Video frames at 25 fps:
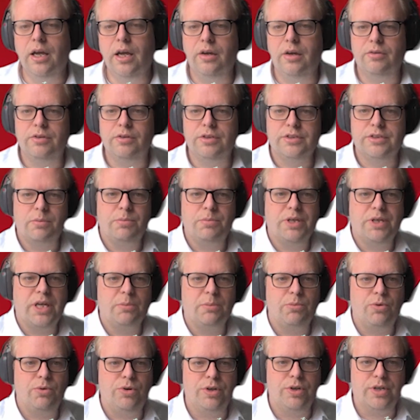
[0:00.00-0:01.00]
Which then
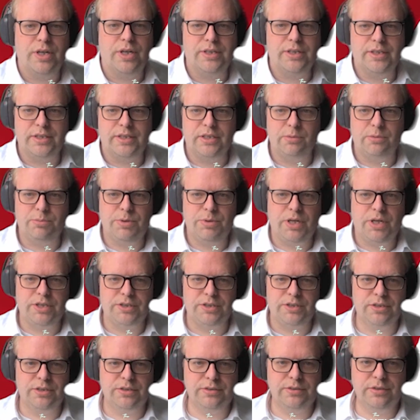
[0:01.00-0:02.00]
became Oracle Identity Manager.